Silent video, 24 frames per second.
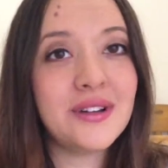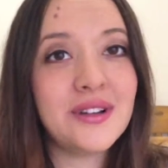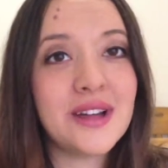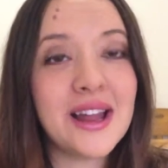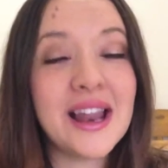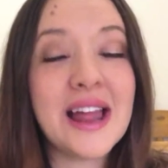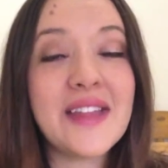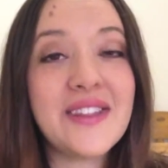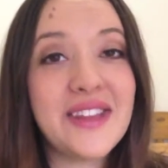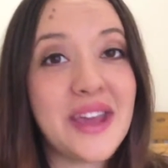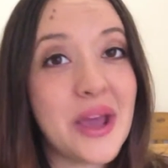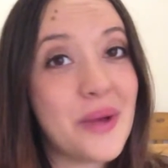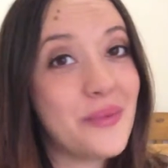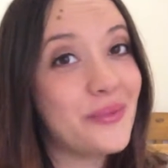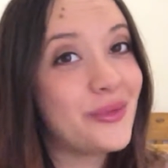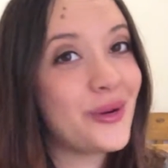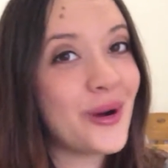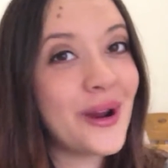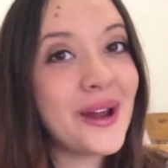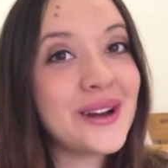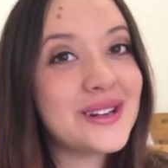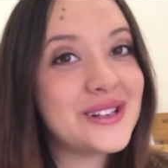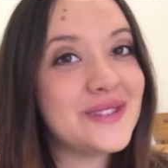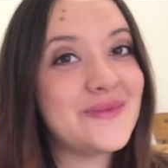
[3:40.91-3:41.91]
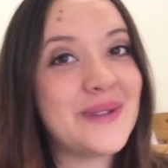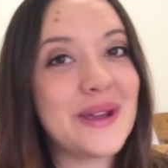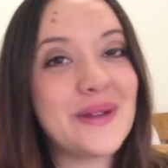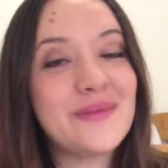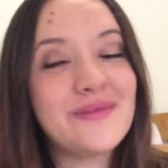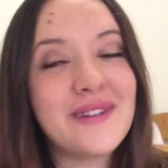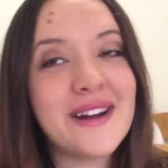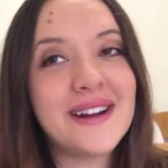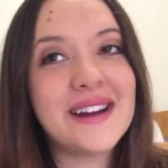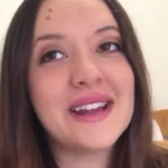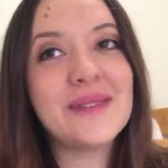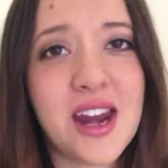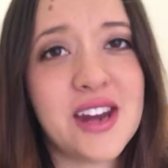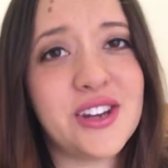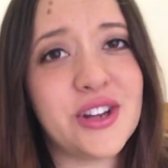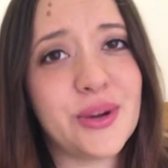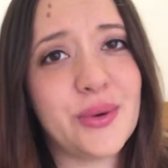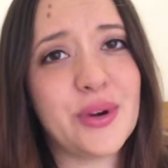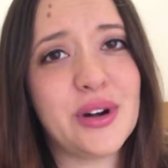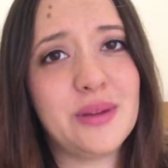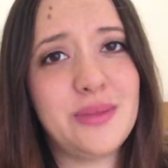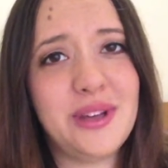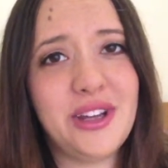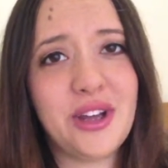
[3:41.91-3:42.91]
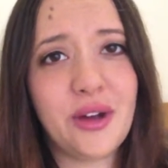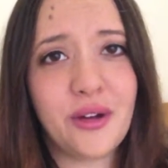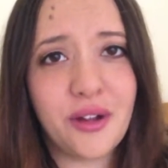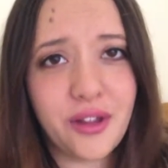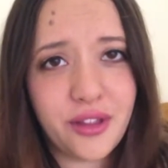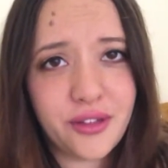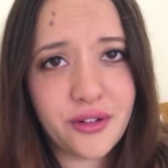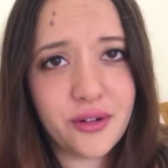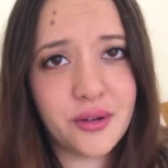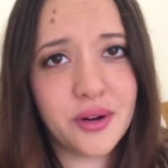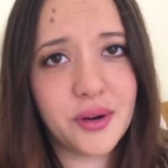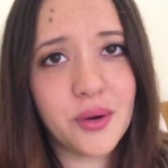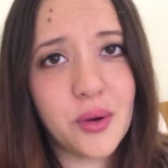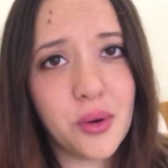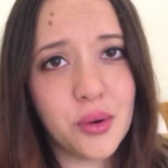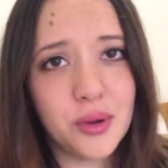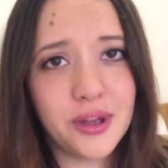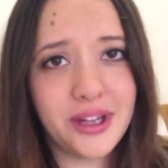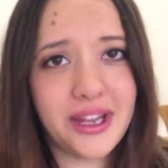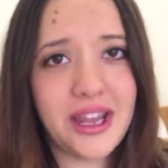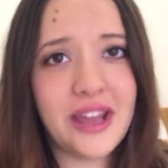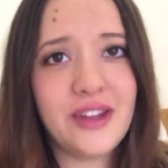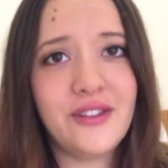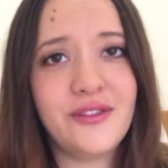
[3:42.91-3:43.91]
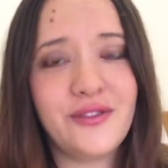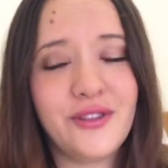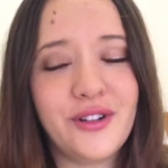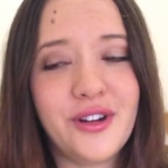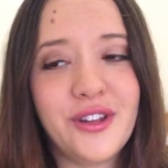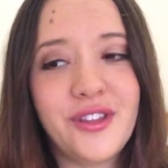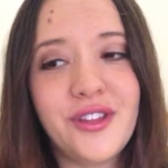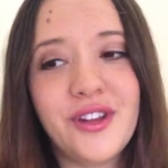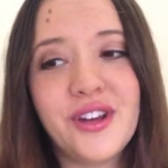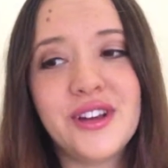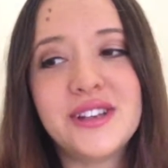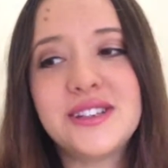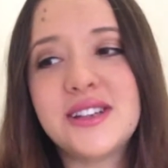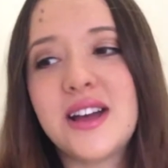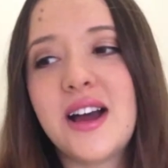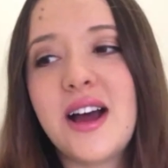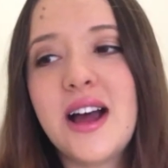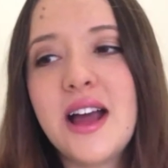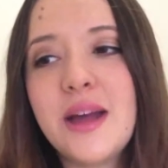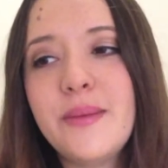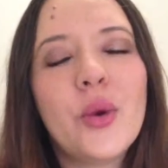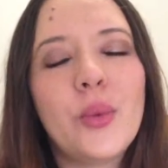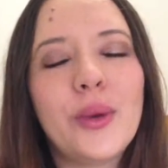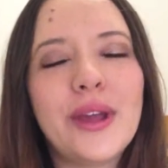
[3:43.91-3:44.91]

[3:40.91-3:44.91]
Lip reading: I like the end product of being pregnant. I don't want to be going through it all again for a 3rd time.